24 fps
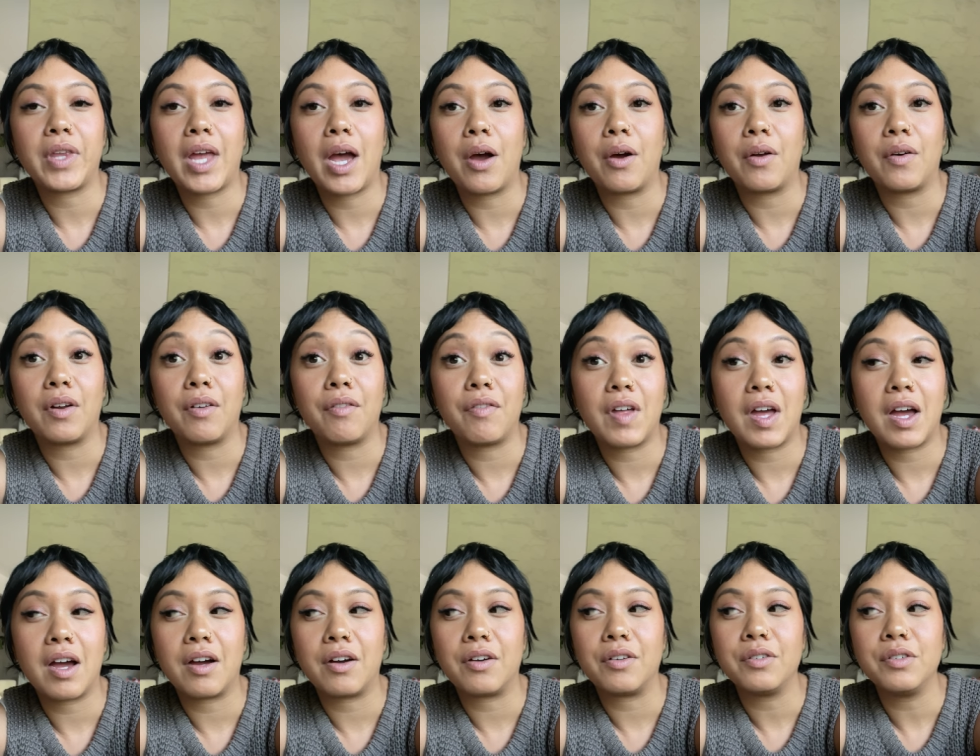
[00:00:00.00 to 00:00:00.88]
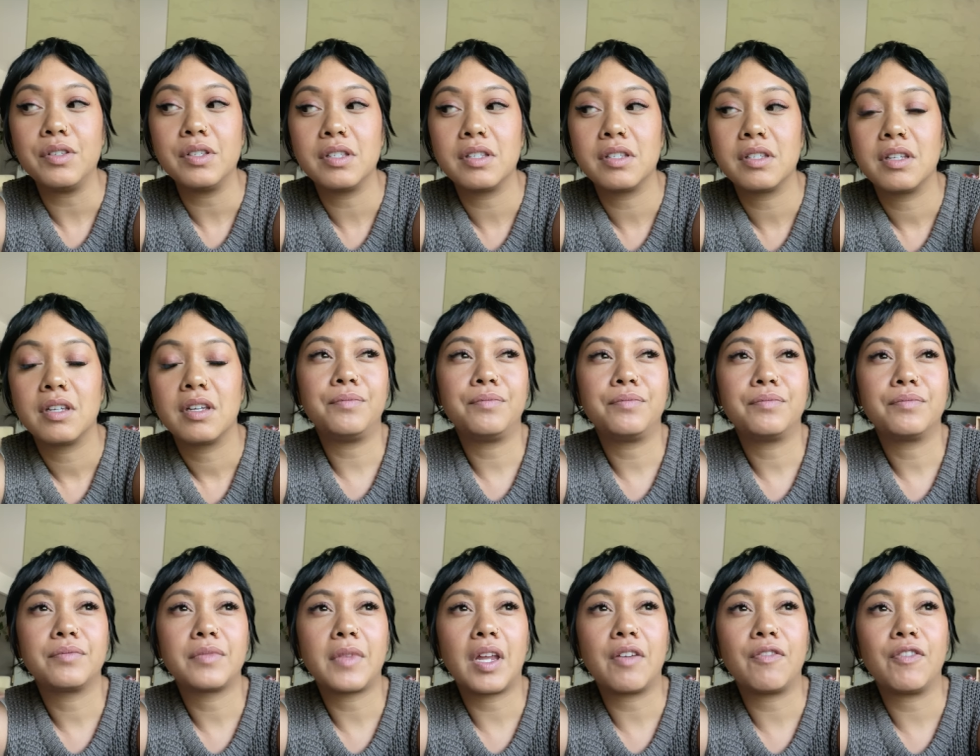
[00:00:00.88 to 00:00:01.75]
out of the house.
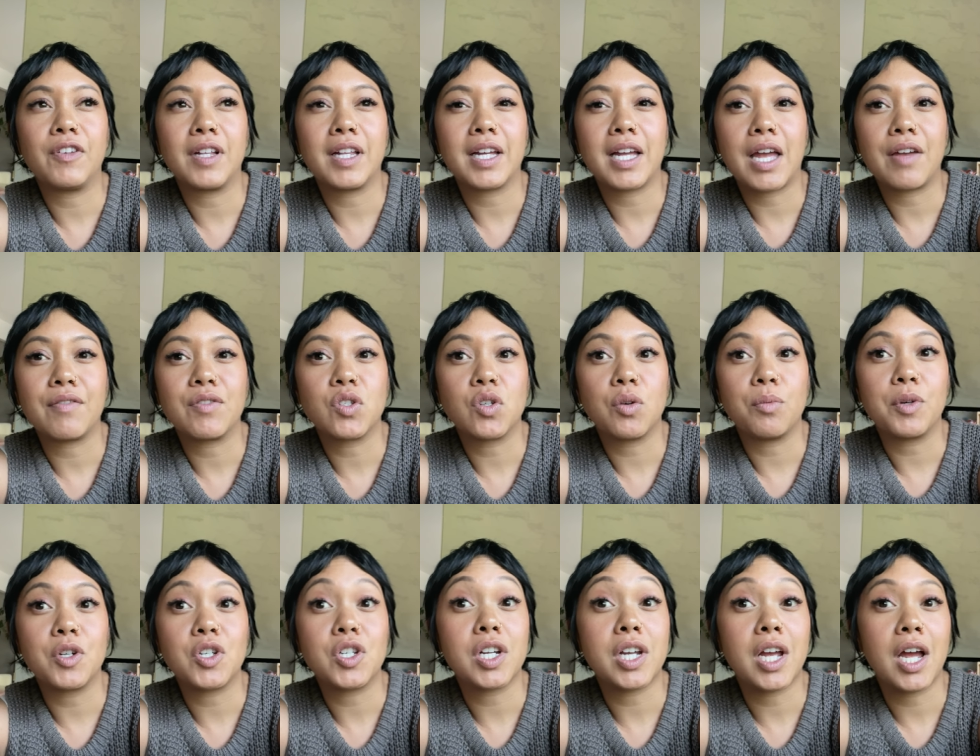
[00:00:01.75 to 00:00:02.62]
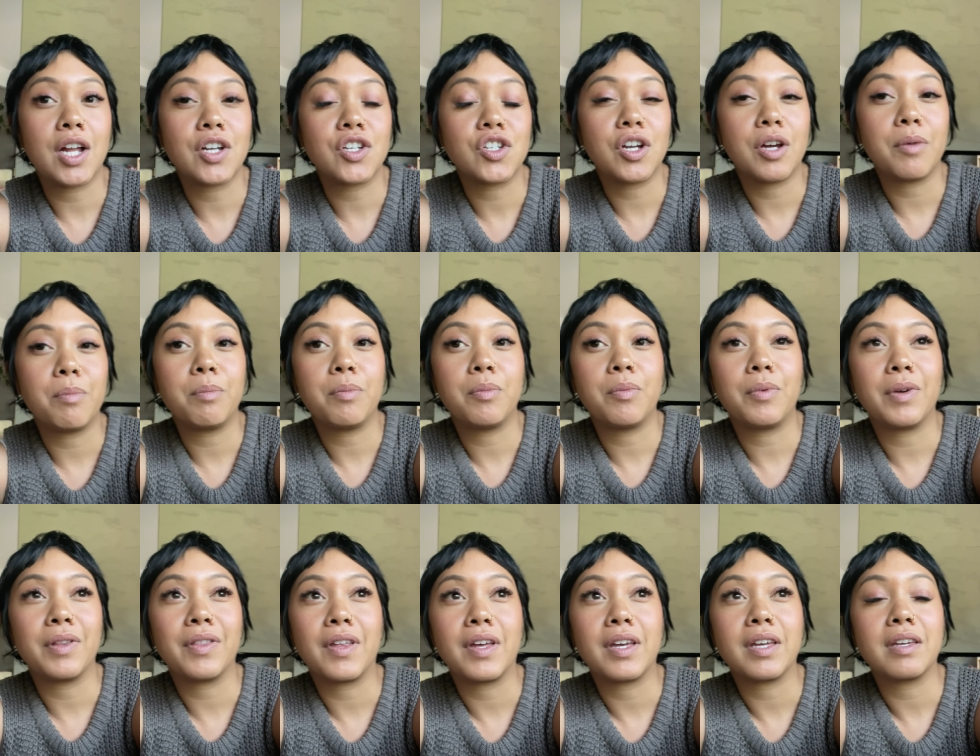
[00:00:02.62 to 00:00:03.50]
I feel like I have so much to catch up
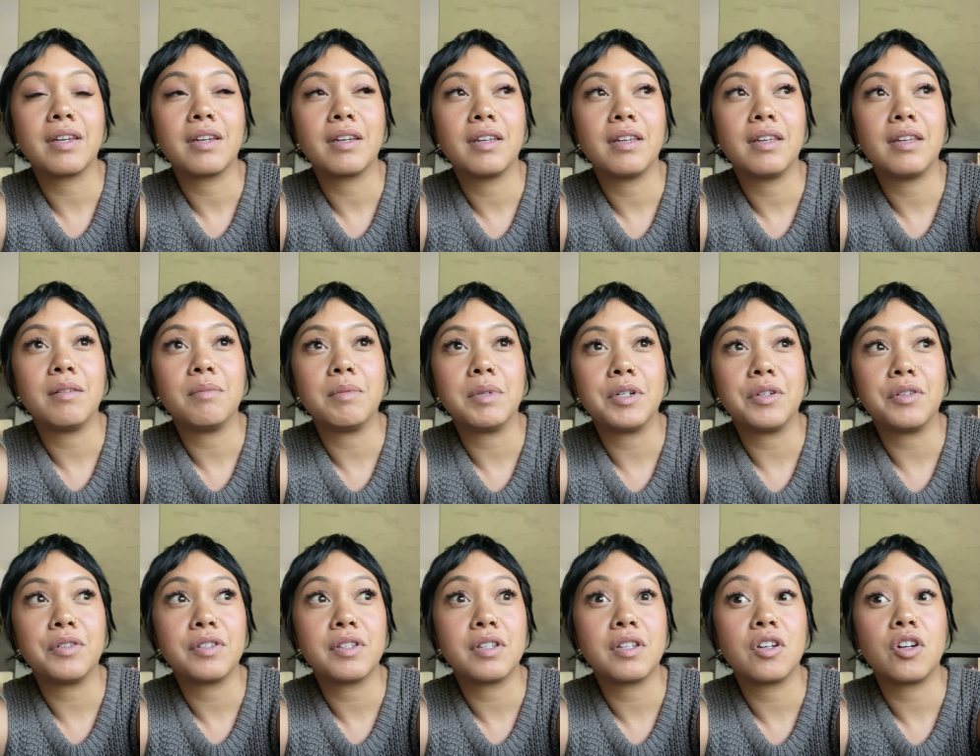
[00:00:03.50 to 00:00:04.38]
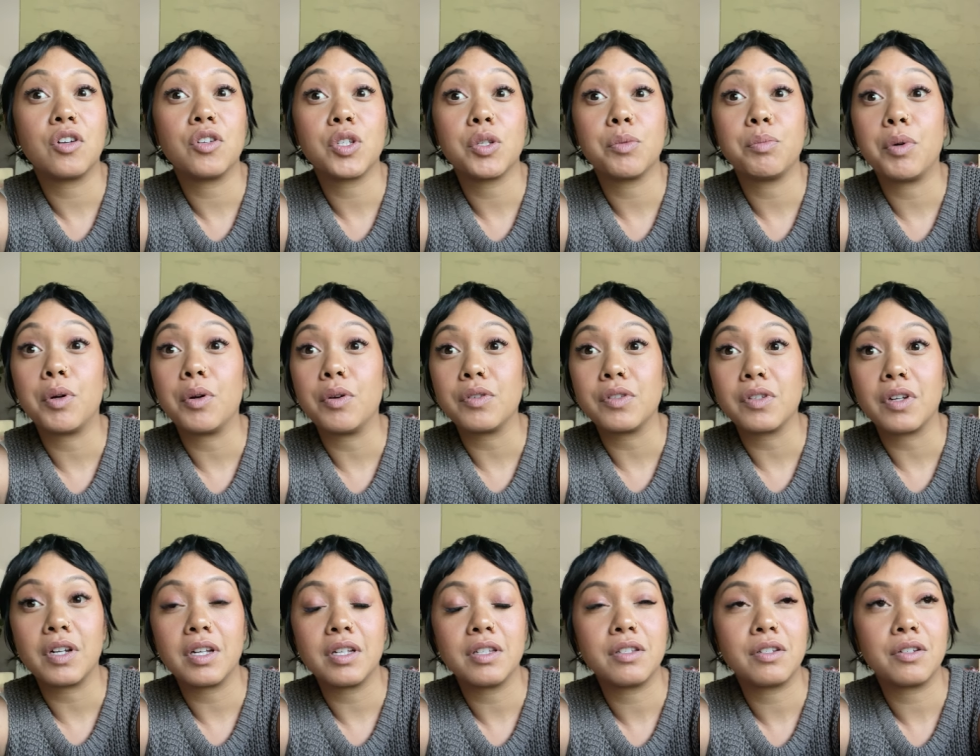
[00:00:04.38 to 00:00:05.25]
with like emails and then also posts on
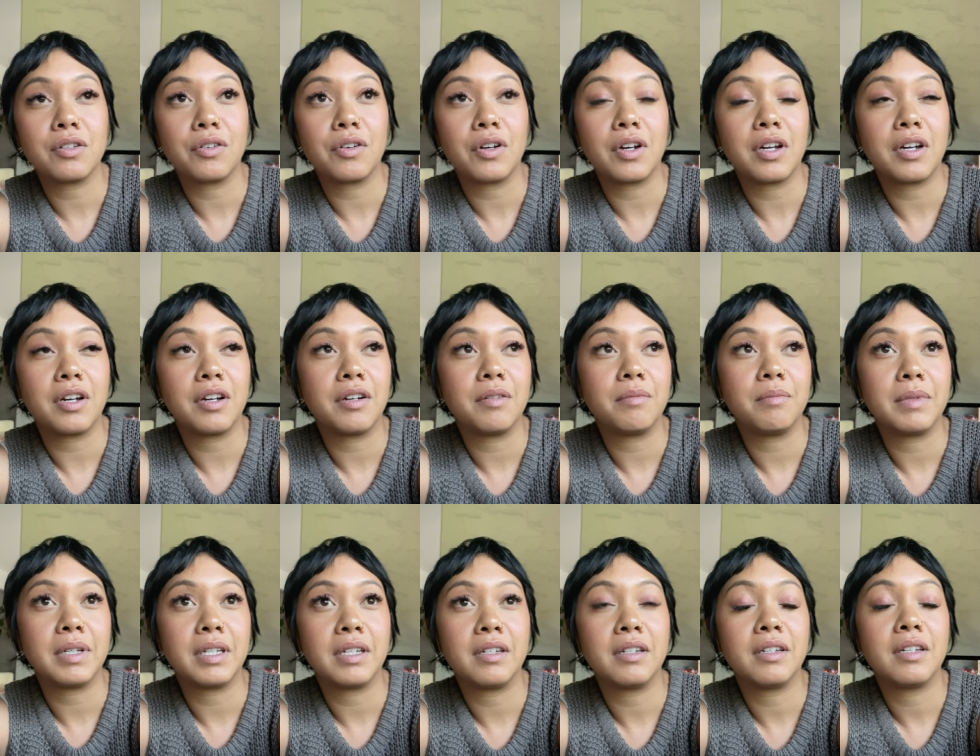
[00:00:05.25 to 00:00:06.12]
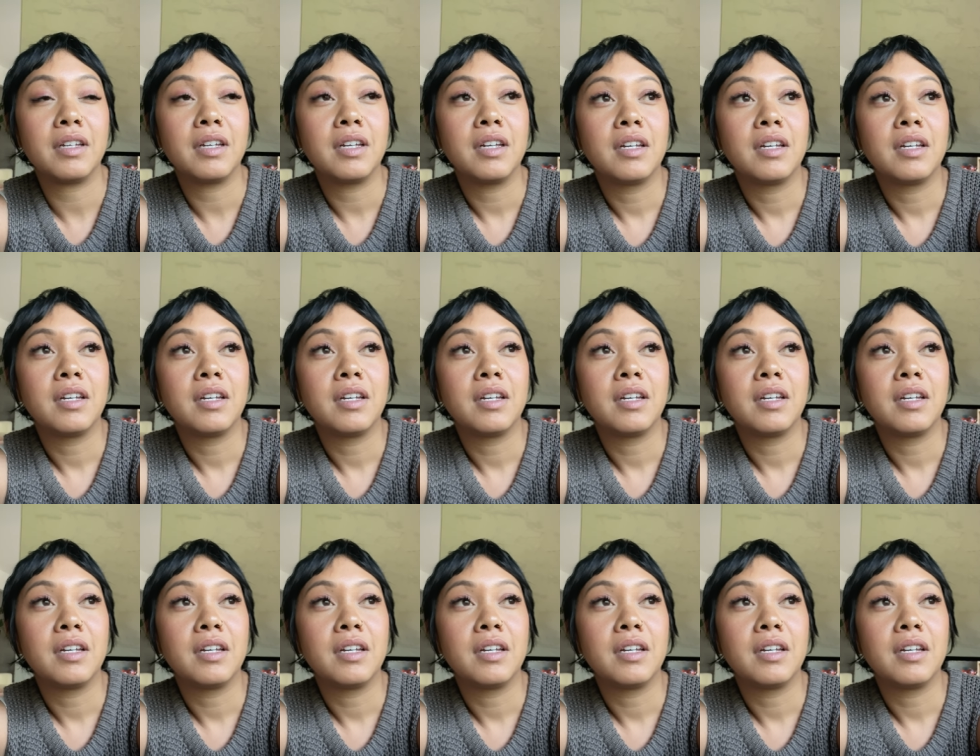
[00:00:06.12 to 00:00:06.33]
Instagram and